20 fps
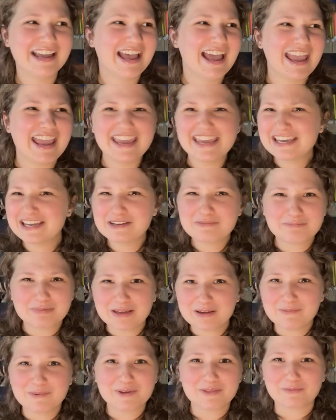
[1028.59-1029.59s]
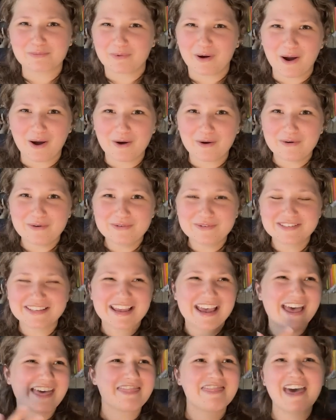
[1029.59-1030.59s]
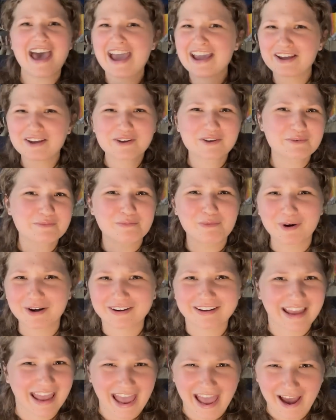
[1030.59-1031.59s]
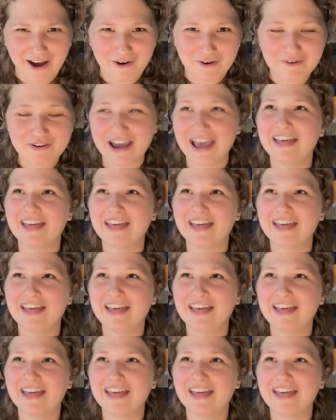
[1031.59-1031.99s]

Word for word: He could be with Rose. That could work out.